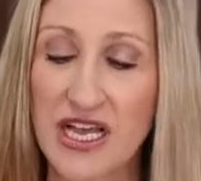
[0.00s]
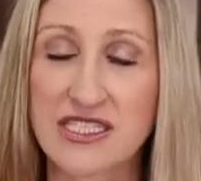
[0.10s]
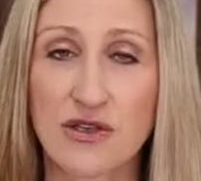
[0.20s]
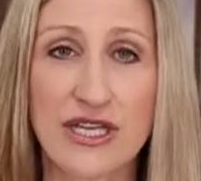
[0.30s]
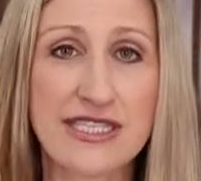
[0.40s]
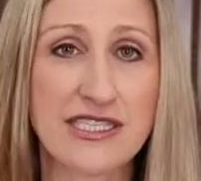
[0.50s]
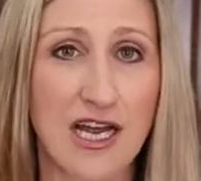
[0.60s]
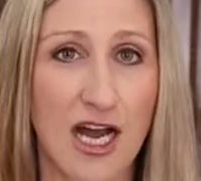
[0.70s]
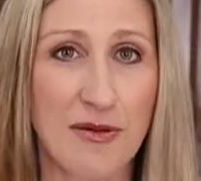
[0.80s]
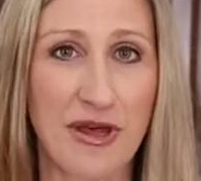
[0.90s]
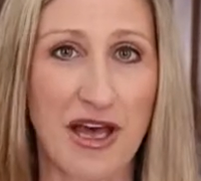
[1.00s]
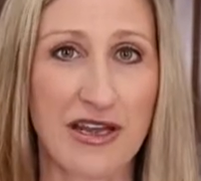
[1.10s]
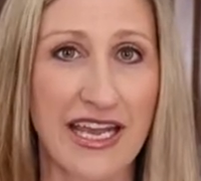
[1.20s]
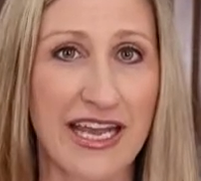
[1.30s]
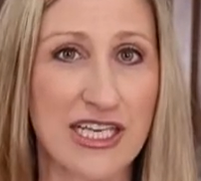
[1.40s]
So let's talk
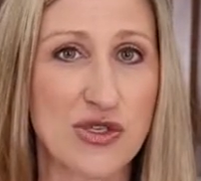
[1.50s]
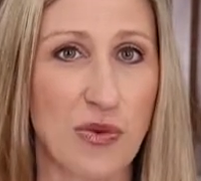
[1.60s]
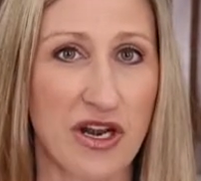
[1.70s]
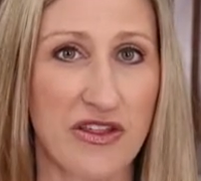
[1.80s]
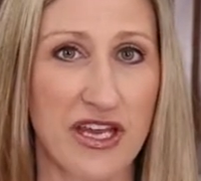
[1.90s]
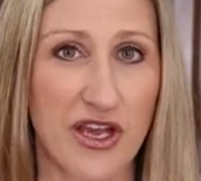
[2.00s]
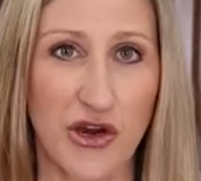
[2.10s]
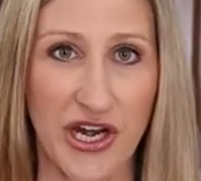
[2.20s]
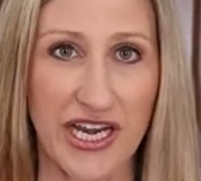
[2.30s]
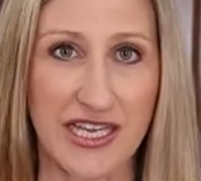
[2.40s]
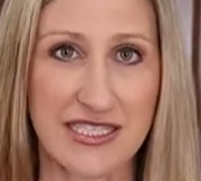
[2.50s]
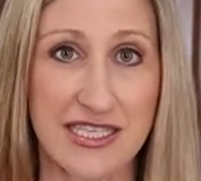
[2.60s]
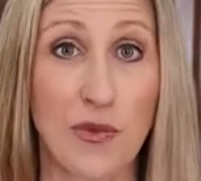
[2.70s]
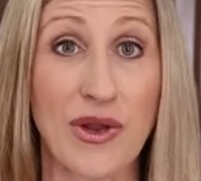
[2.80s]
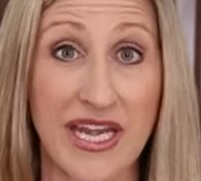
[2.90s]
about each one of the ingredients
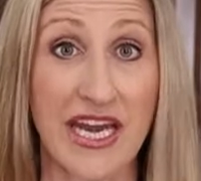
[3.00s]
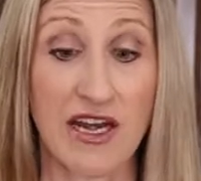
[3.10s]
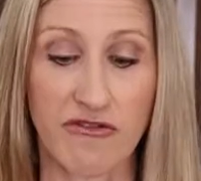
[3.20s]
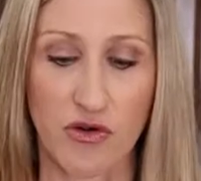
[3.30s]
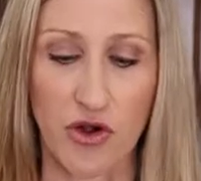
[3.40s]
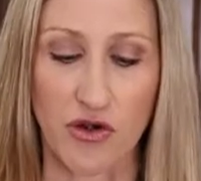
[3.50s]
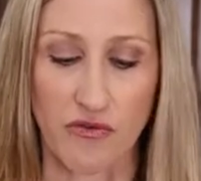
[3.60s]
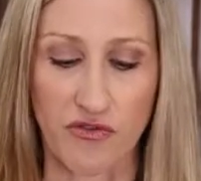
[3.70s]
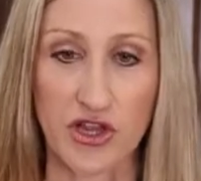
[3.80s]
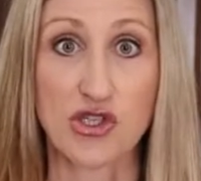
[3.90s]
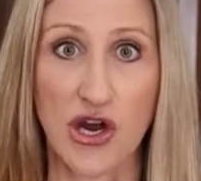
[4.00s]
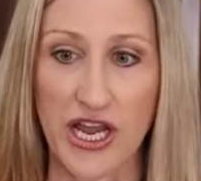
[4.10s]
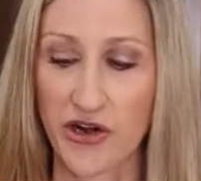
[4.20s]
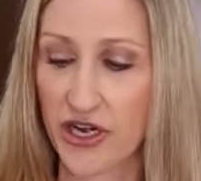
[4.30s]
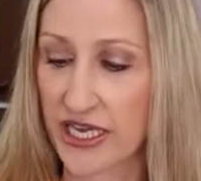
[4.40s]
that we need for the
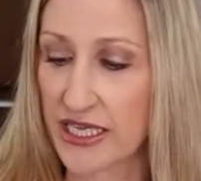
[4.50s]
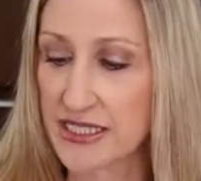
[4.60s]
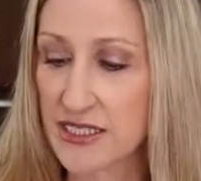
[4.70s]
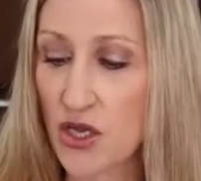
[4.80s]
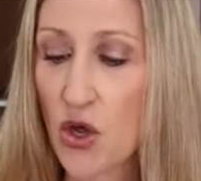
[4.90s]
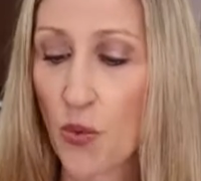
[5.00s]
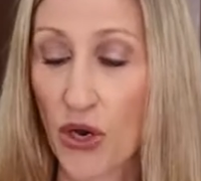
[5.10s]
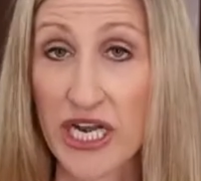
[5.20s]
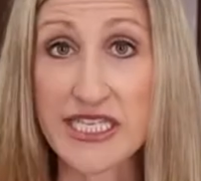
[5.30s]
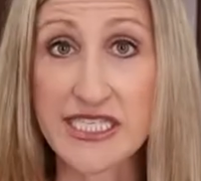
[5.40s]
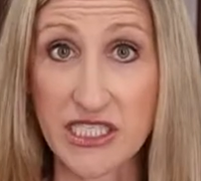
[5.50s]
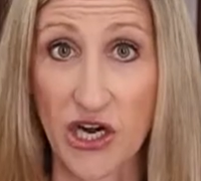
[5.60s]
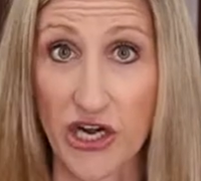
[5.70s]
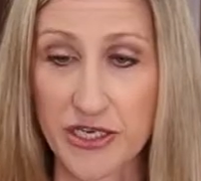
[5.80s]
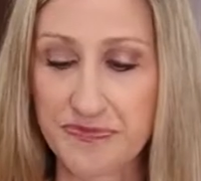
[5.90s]
dry ingredients. We're going to
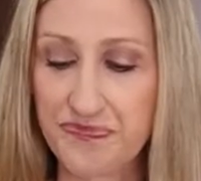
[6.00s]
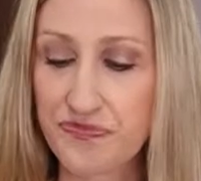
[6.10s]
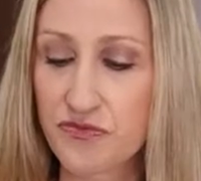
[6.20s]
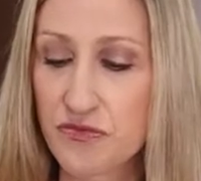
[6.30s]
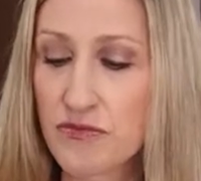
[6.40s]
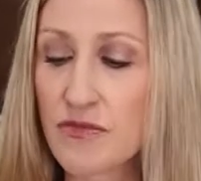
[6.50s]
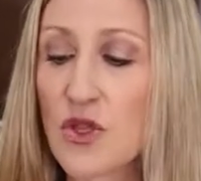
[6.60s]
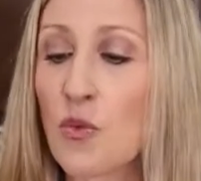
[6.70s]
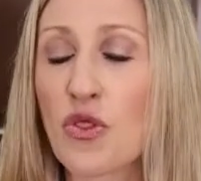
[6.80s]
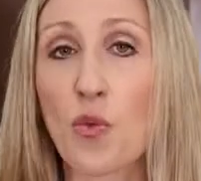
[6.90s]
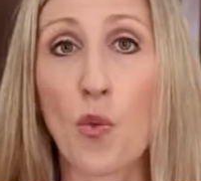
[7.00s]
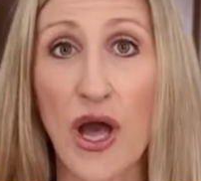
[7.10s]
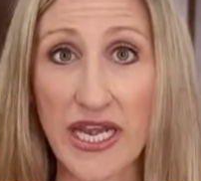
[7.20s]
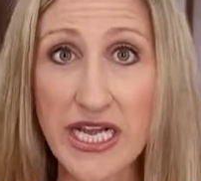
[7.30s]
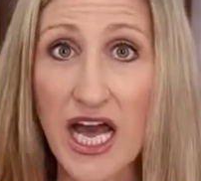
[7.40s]
start with
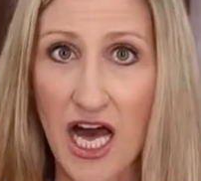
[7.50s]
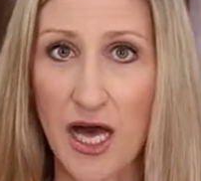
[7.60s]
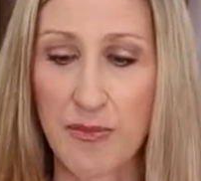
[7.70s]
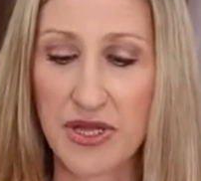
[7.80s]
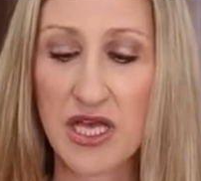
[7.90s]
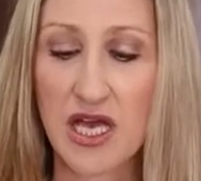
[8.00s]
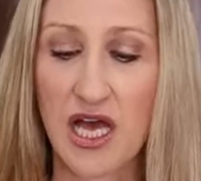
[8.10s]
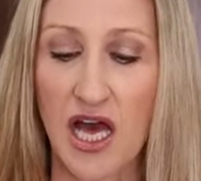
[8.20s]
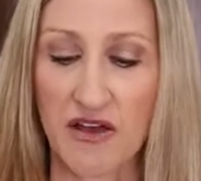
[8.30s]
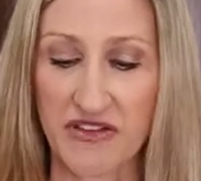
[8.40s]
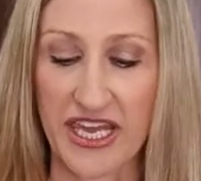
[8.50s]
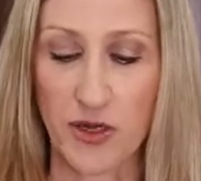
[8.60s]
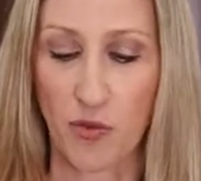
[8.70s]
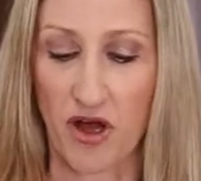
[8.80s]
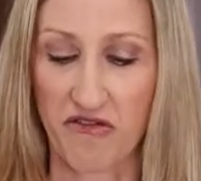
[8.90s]
1 cup of
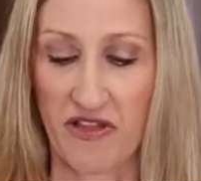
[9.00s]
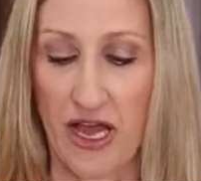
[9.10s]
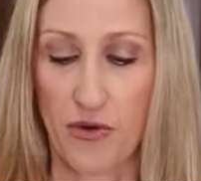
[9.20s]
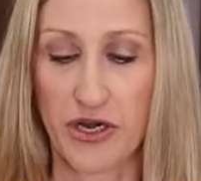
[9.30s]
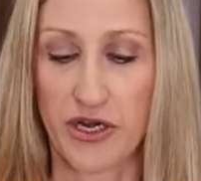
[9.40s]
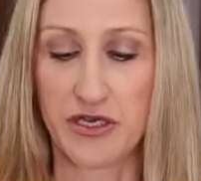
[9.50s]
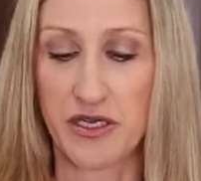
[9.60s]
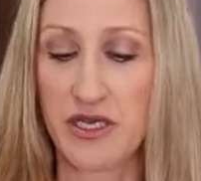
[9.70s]
quinoa flour.